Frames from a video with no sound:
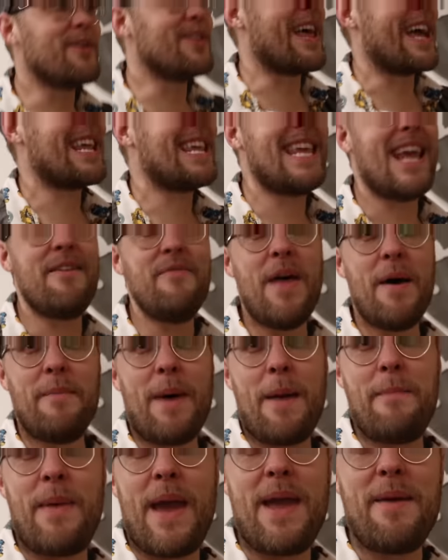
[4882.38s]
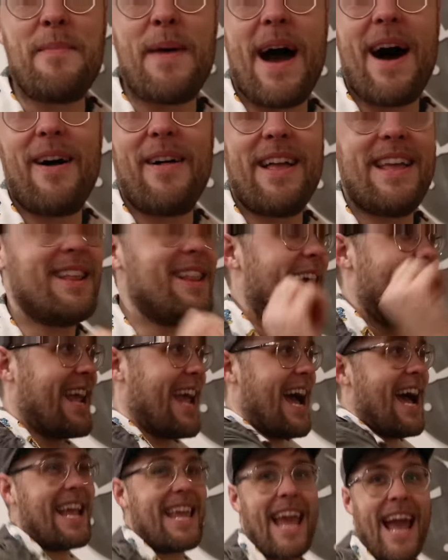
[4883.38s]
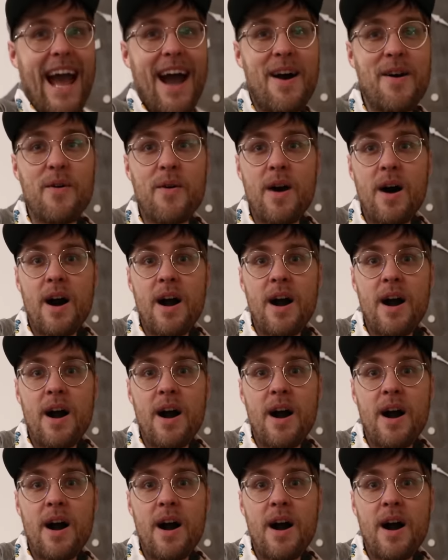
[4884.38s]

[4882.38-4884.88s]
would like give them my PayPal like account.